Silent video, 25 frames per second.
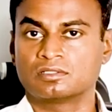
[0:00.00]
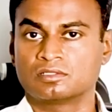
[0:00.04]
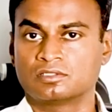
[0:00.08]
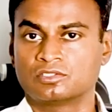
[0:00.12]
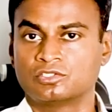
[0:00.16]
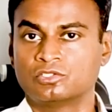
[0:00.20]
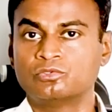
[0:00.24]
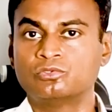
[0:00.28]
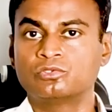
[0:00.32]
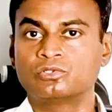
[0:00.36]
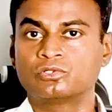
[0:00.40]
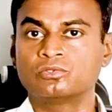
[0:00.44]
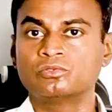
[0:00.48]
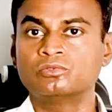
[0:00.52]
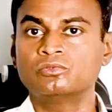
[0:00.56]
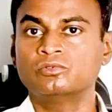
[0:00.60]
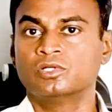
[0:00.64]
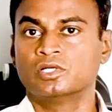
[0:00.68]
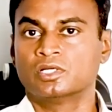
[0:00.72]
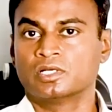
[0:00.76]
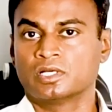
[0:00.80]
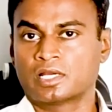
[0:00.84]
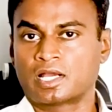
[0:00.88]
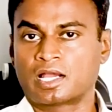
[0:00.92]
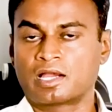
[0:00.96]
you to
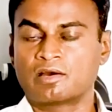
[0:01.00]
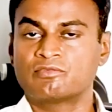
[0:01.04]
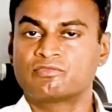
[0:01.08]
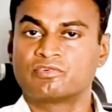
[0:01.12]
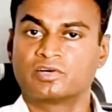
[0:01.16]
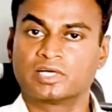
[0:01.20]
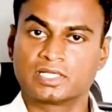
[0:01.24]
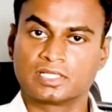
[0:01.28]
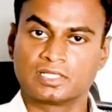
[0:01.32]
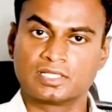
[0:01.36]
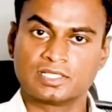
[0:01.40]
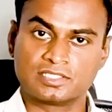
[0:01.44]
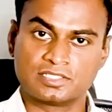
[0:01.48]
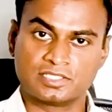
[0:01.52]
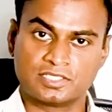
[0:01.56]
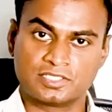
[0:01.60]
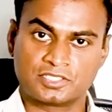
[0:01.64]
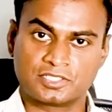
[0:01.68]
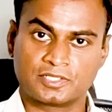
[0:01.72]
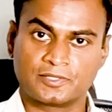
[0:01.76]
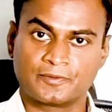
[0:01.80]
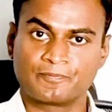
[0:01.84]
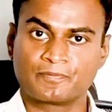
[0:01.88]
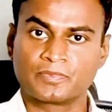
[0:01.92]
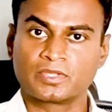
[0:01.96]
have
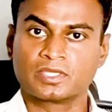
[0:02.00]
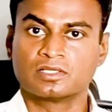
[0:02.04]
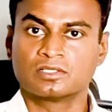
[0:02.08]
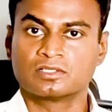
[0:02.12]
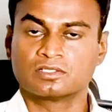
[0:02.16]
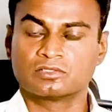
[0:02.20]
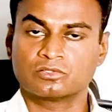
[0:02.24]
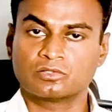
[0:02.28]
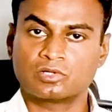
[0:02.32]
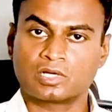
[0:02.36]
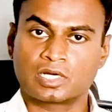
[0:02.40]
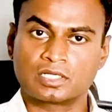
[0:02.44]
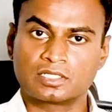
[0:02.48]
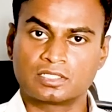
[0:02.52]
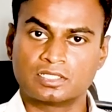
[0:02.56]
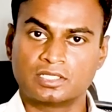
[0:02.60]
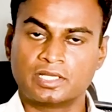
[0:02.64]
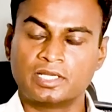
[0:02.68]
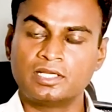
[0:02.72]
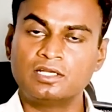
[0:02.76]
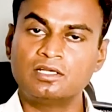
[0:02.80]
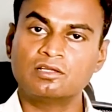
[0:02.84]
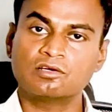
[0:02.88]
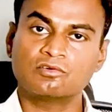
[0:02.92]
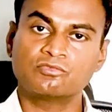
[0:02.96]
fertilization. So at the
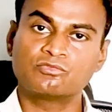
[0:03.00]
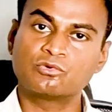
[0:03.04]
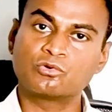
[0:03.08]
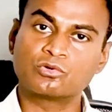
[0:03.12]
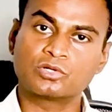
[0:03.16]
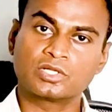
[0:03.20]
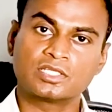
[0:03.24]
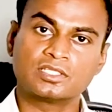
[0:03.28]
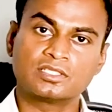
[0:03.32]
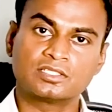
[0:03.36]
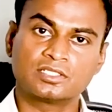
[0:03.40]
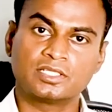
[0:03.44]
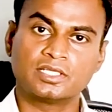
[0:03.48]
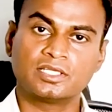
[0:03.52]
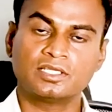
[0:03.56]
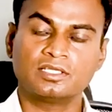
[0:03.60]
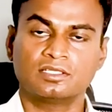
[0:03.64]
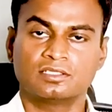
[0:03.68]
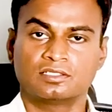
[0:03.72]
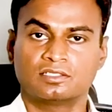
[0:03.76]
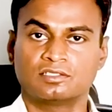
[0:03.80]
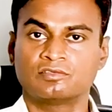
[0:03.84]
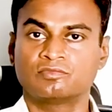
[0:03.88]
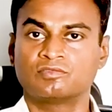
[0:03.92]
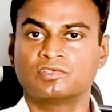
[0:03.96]
end of 14th
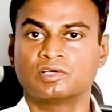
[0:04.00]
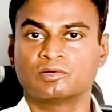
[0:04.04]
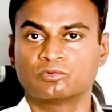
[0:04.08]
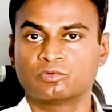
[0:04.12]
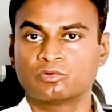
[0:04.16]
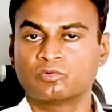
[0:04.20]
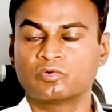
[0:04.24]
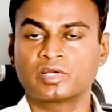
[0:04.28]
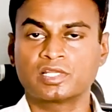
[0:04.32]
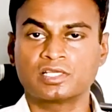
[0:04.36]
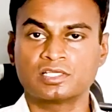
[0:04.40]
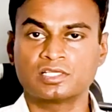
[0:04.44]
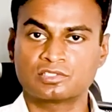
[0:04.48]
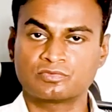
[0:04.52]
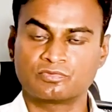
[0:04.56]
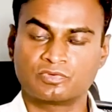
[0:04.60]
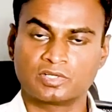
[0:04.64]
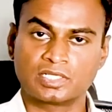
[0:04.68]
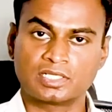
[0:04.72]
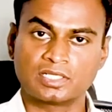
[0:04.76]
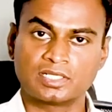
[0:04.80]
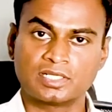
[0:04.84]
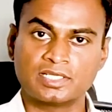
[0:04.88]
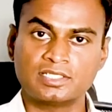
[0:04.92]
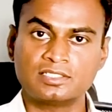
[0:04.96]
day, if the ovary is
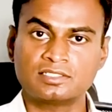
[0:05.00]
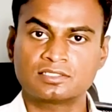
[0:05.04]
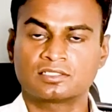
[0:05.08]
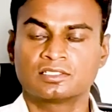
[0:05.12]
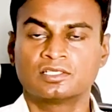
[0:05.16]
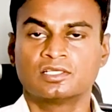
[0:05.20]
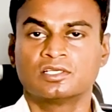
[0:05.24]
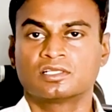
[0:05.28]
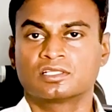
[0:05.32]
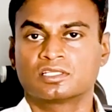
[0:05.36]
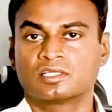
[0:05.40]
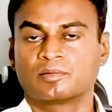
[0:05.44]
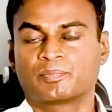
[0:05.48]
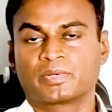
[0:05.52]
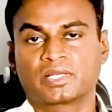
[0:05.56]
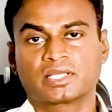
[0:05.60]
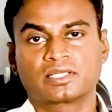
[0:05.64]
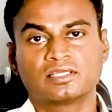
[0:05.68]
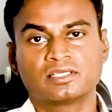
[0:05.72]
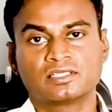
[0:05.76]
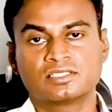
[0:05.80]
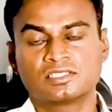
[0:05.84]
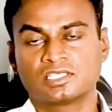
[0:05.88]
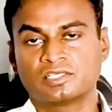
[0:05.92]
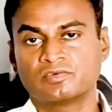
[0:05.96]
fertilized, the
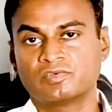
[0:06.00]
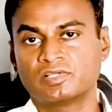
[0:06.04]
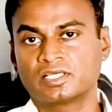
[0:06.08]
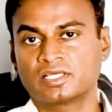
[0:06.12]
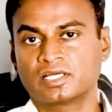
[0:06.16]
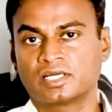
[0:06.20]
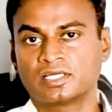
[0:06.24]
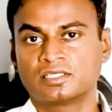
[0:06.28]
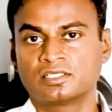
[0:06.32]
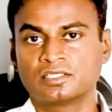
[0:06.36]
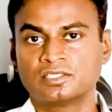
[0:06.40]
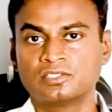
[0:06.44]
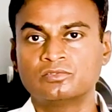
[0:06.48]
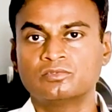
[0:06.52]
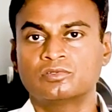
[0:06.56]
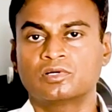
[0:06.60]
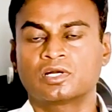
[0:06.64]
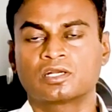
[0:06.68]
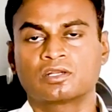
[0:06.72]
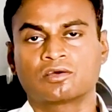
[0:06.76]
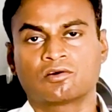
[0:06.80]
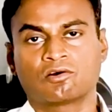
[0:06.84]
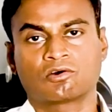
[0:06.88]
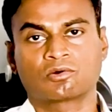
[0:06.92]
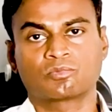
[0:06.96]
pregnancy will continue
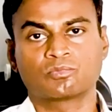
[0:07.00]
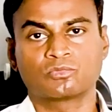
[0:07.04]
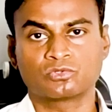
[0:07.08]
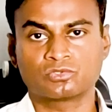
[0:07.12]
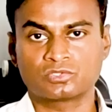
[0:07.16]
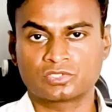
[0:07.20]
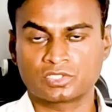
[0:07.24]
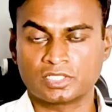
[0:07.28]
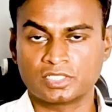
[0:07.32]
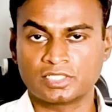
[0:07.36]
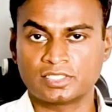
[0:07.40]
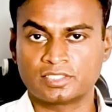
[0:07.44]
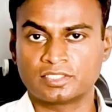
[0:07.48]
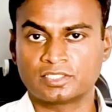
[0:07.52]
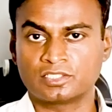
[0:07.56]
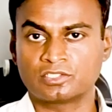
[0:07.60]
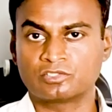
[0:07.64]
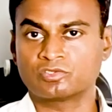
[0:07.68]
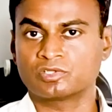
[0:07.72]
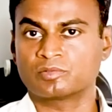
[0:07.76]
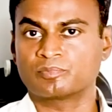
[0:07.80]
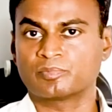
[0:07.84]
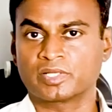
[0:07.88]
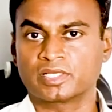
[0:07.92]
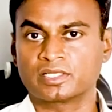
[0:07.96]
and hormones related to
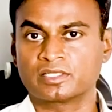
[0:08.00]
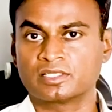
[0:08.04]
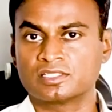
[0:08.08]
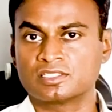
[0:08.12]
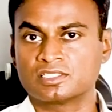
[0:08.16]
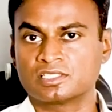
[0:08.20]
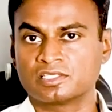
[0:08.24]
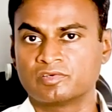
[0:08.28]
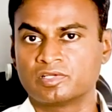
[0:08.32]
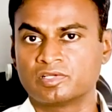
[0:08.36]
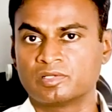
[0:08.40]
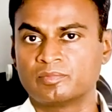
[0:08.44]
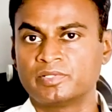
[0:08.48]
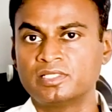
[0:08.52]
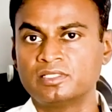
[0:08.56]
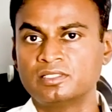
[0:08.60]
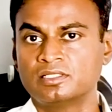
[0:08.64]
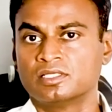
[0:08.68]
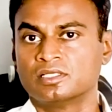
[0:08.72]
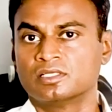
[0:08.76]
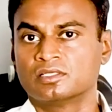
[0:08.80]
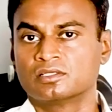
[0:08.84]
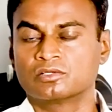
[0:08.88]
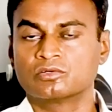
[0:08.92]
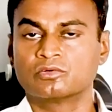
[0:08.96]
your pregnancy will be
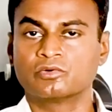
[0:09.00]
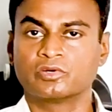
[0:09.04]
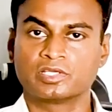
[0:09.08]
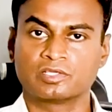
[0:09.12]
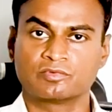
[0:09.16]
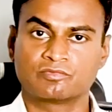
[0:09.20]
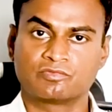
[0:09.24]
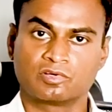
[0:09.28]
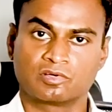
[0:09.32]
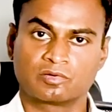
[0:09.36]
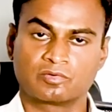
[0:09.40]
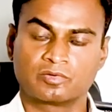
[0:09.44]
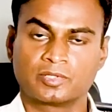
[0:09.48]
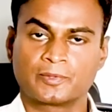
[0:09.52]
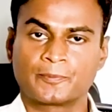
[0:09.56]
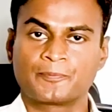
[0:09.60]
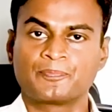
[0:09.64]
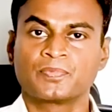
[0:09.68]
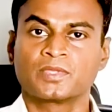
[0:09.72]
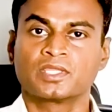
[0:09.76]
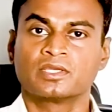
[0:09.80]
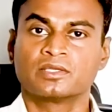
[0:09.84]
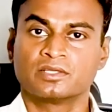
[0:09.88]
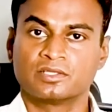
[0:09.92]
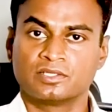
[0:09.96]
going forward.
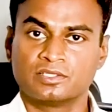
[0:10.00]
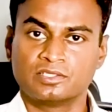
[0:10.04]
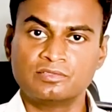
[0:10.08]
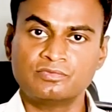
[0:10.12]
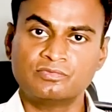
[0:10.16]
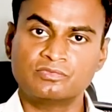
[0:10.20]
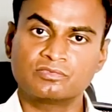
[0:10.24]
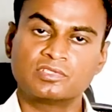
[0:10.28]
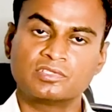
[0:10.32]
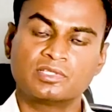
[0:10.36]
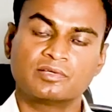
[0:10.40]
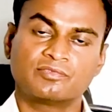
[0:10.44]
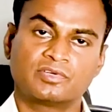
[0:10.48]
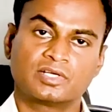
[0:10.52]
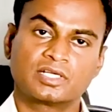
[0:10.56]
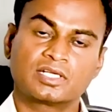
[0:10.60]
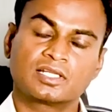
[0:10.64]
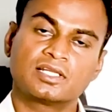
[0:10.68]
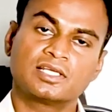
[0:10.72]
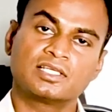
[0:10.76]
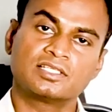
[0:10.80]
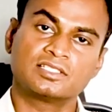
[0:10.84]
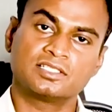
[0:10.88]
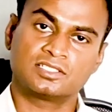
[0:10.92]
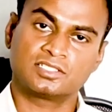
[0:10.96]
If the
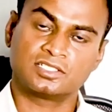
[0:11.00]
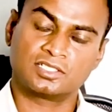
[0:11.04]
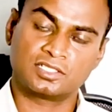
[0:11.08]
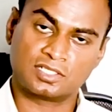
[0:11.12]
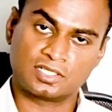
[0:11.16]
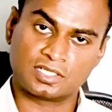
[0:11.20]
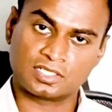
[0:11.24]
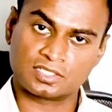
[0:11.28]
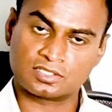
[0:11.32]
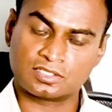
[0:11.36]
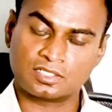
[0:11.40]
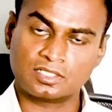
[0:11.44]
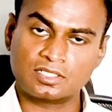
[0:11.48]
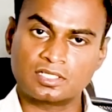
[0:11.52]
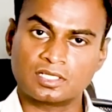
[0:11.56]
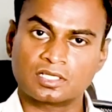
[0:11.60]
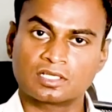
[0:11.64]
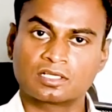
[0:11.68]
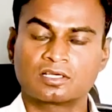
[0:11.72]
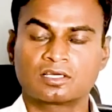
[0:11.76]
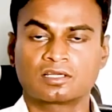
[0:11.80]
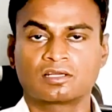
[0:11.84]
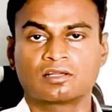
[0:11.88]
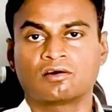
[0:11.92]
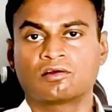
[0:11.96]
fertilization doesn't
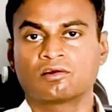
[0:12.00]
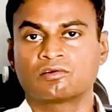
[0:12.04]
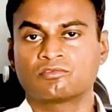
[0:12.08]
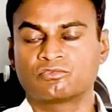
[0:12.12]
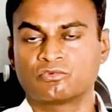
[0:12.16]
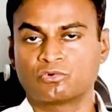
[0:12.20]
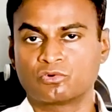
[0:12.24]
occur on